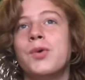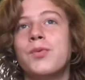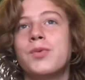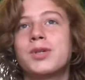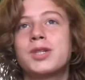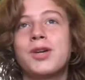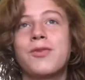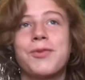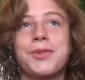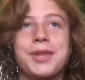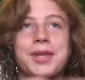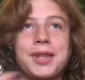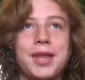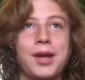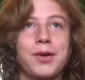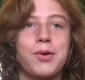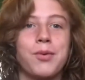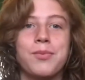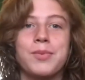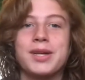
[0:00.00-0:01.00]
which I really
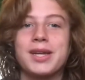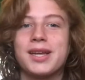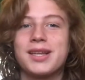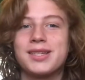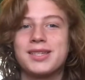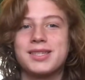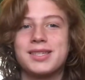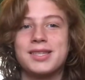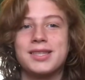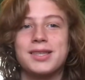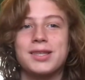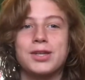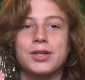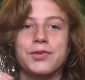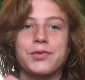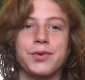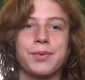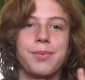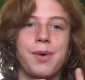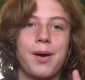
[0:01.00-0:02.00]
like when we get to see the
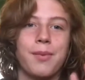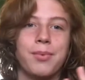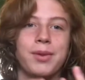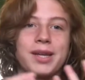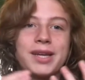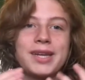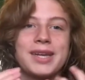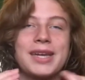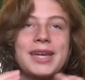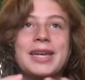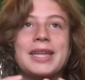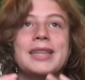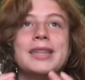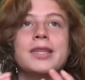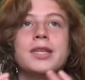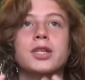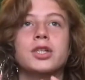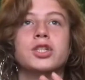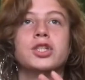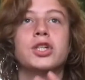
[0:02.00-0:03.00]
New Republic
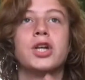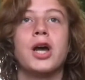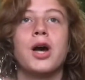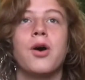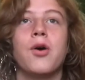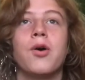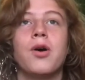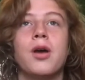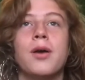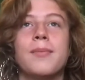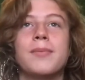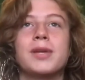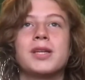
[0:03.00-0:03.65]
in this show,